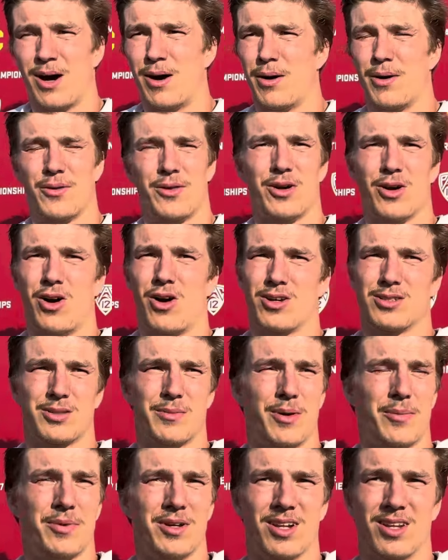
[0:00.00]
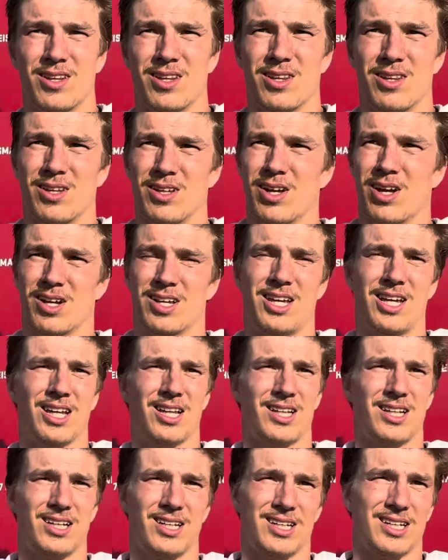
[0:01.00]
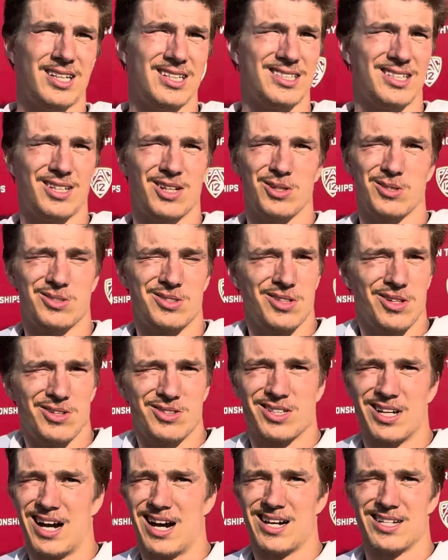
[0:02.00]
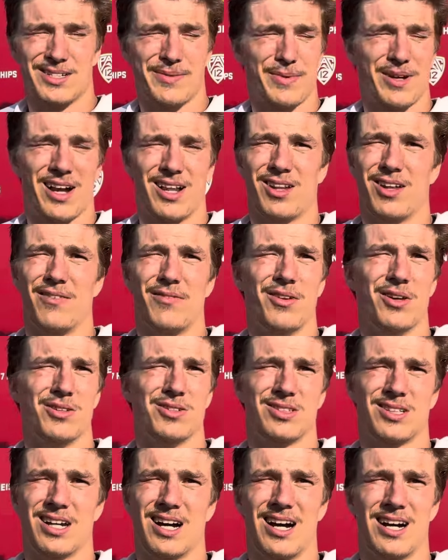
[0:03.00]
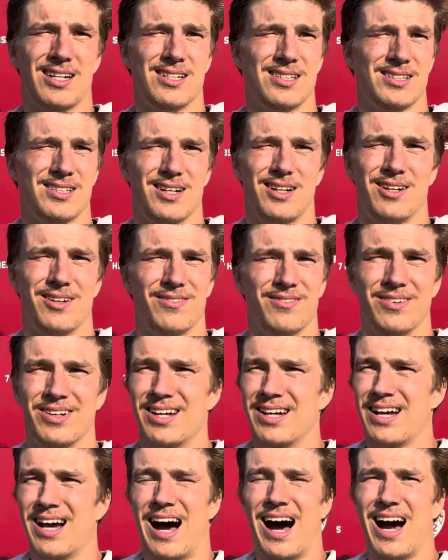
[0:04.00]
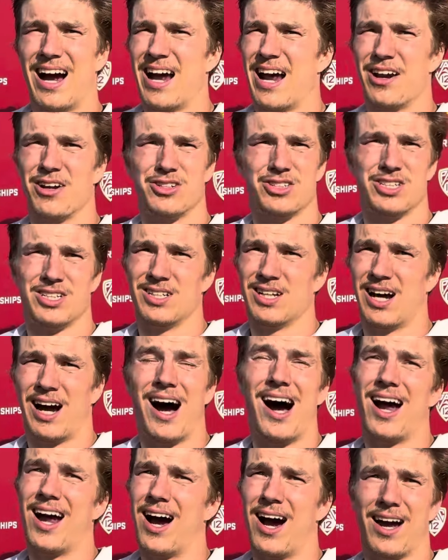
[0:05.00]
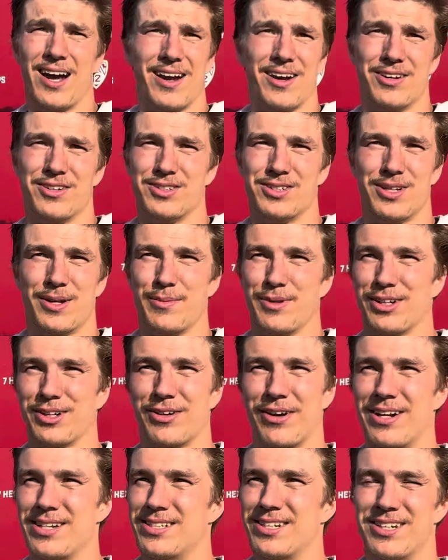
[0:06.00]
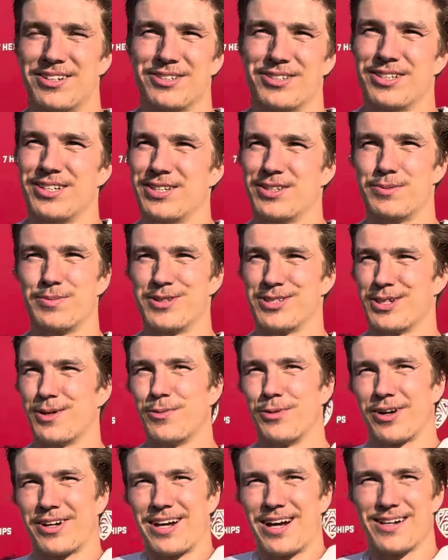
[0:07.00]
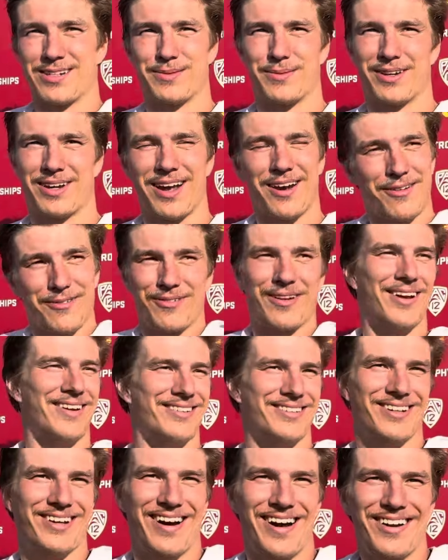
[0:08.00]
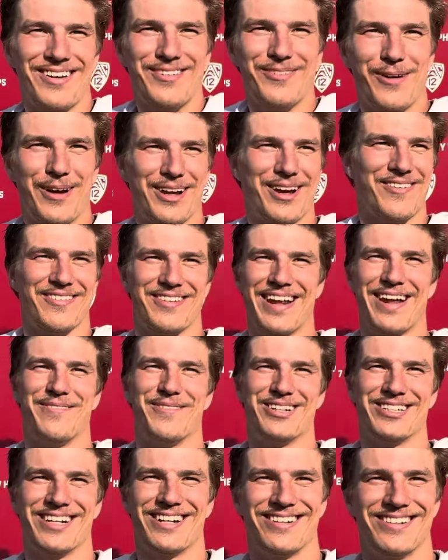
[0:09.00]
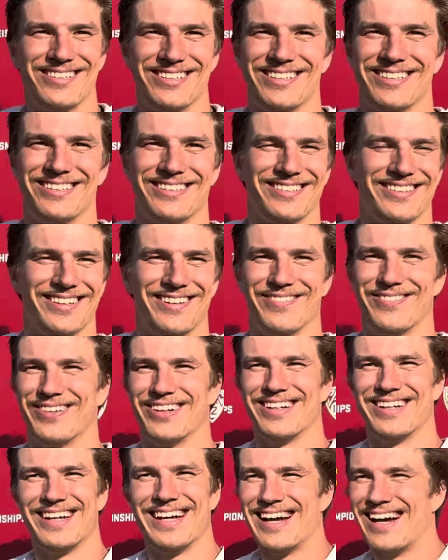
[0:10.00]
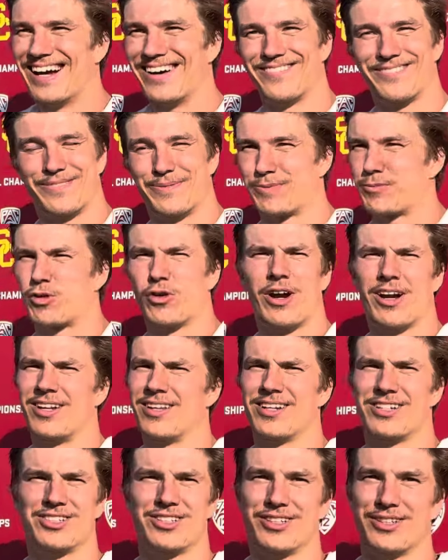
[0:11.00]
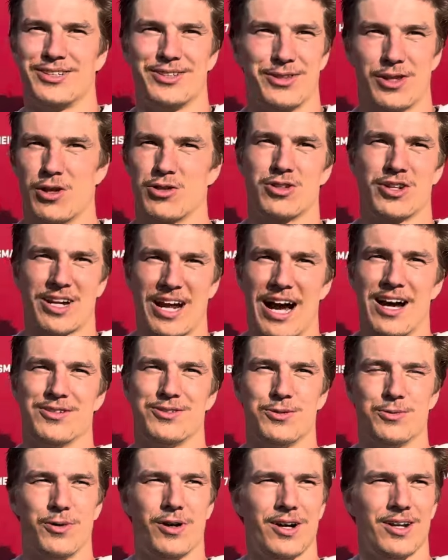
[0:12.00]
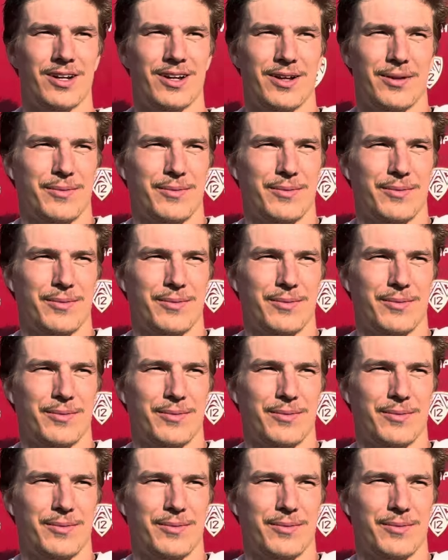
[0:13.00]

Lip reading: Oh, they're awesome. I mean, Achilles and Easton, those guys, I mean, I love those guys. High energy, crazy energy. There's been some workouts, like, you know, how do you wake up with that much energy? You know, but great addition. Those are the guys you want.